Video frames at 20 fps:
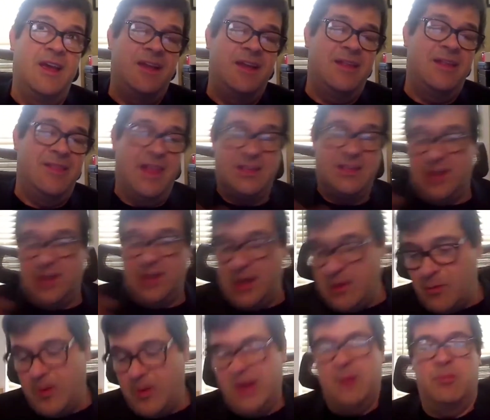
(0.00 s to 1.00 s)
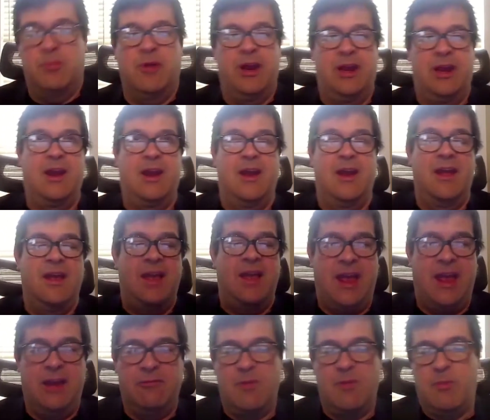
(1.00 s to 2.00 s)
that's another way to break
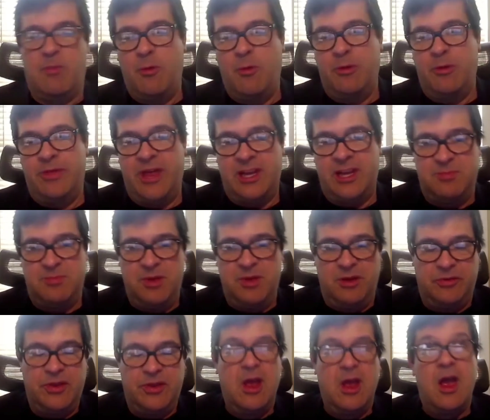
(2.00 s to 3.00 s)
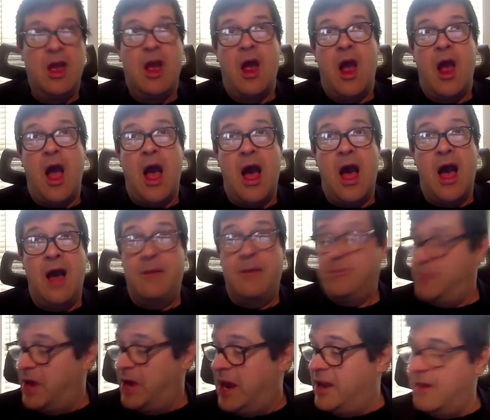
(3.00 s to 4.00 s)
any rapport that is built. But
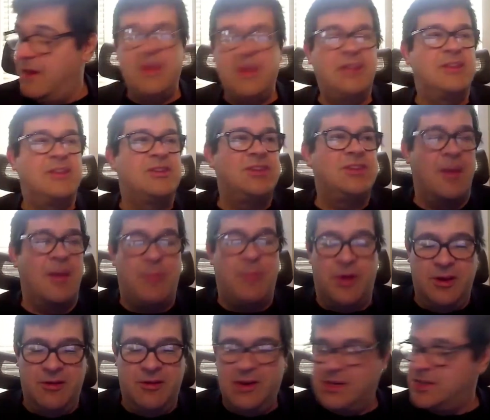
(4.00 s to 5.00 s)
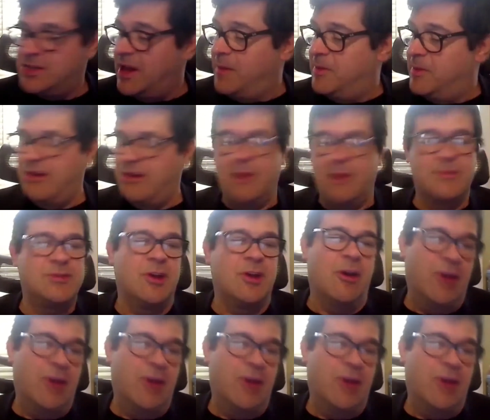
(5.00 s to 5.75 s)
I didn't mean to step on your excitement there. I'm sorry.